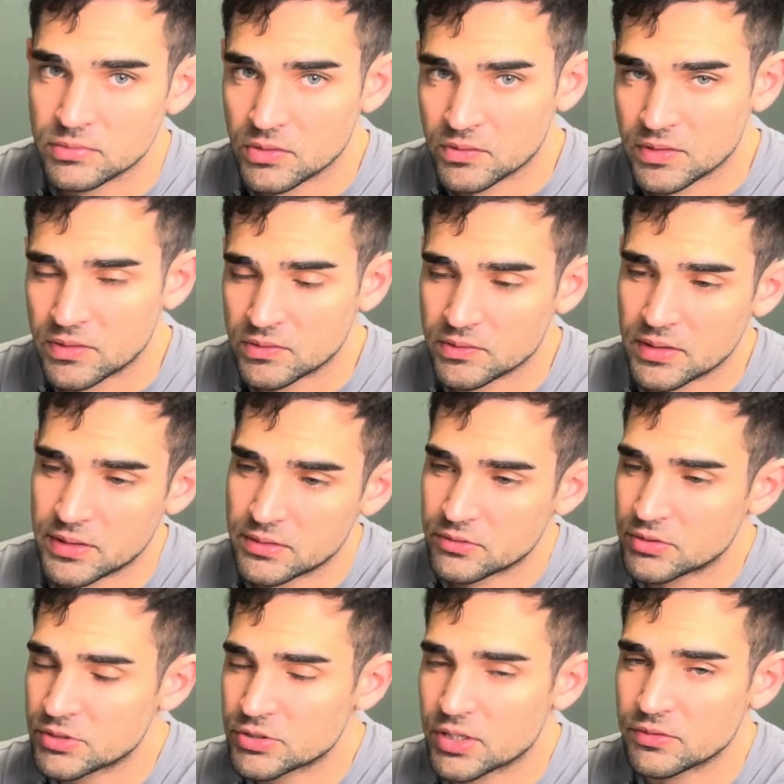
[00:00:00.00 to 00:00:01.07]
don't hesitate to
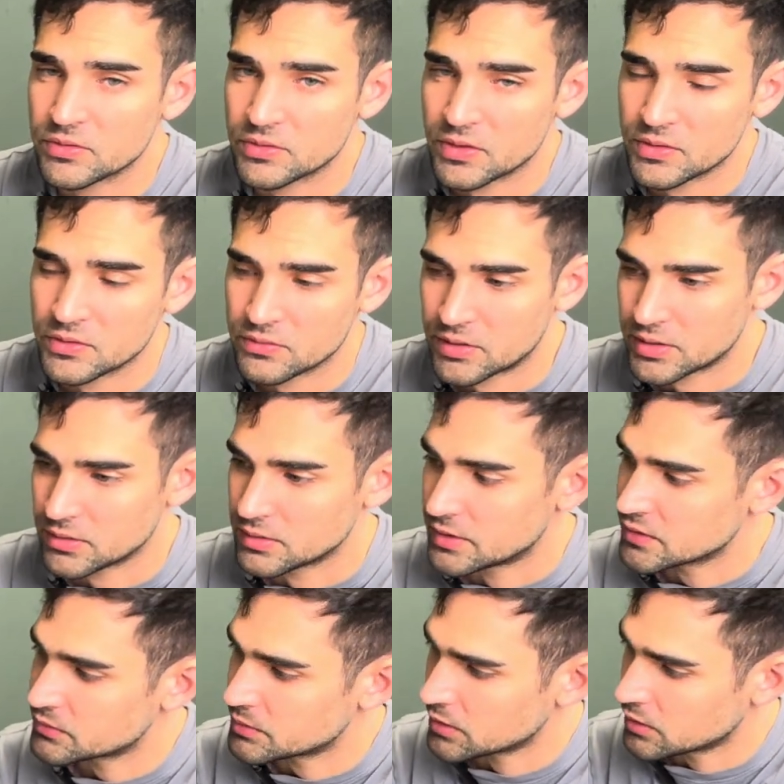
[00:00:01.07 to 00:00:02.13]
reach out to us via the
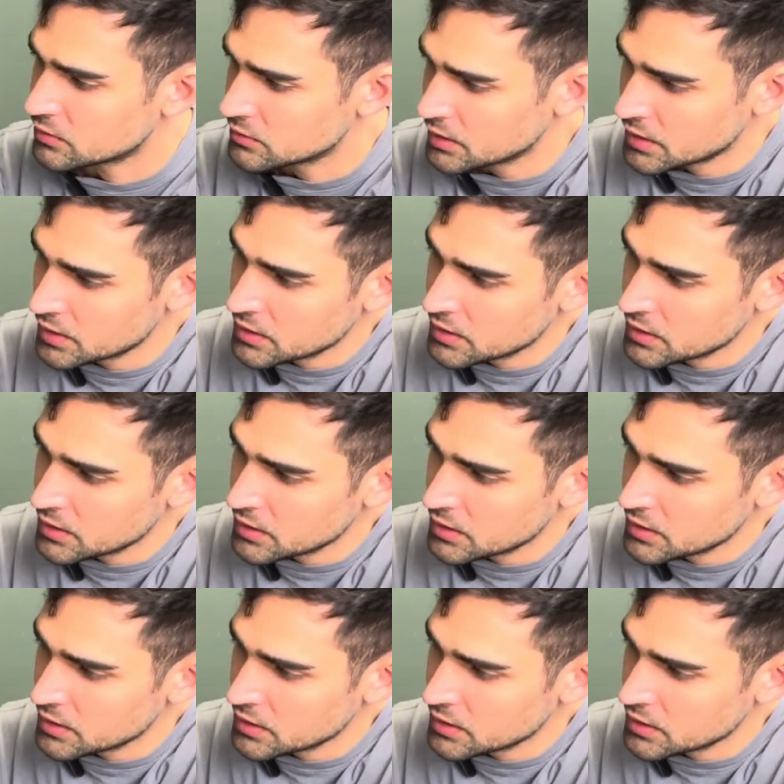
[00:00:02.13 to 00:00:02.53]
links below.